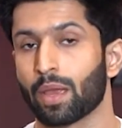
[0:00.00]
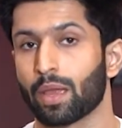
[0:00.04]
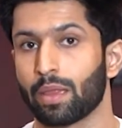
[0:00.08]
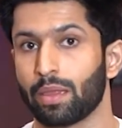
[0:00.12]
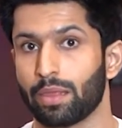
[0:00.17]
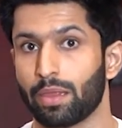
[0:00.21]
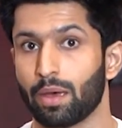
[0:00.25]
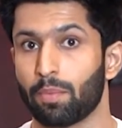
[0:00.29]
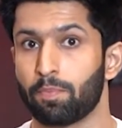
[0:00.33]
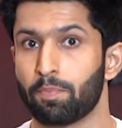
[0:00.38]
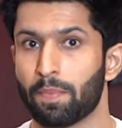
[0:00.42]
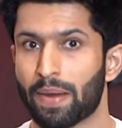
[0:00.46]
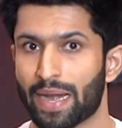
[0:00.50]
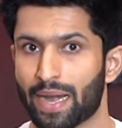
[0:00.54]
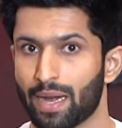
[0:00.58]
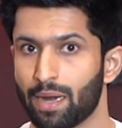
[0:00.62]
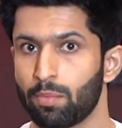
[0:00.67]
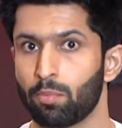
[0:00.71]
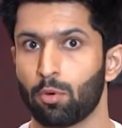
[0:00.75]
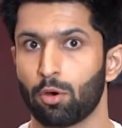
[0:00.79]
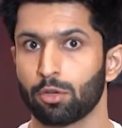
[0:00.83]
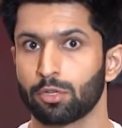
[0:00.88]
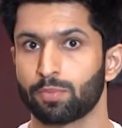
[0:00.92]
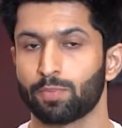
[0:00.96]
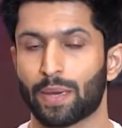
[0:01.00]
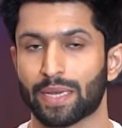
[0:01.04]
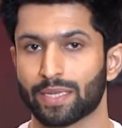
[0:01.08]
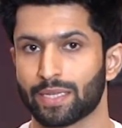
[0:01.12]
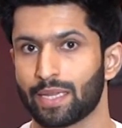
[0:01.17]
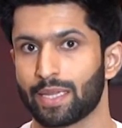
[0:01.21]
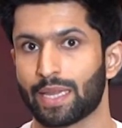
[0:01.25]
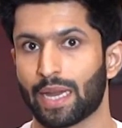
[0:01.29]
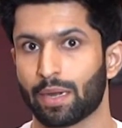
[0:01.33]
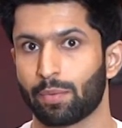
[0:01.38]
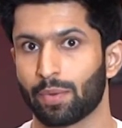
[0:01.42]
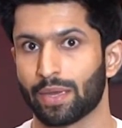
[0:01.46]
The middlemost
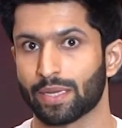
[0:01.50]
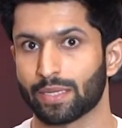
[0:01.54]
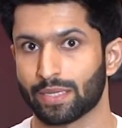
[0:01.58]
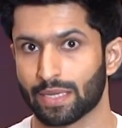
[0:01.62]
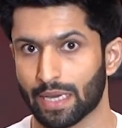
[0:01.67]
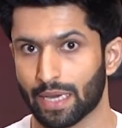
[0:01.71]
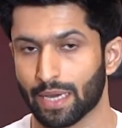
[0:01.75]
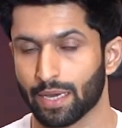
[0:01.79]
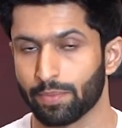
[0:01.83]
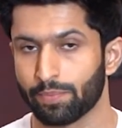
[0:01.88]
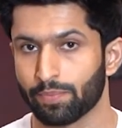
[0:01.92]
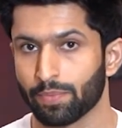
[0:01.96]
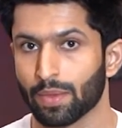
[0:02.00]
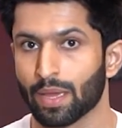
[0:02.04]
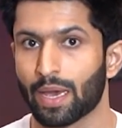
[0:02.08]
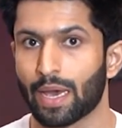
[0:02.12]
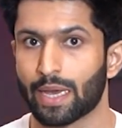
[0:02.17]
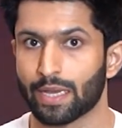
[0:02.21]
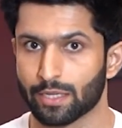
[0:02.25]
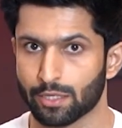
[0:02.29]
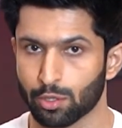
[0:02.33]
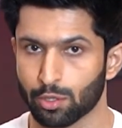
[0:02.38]
muscle that we see is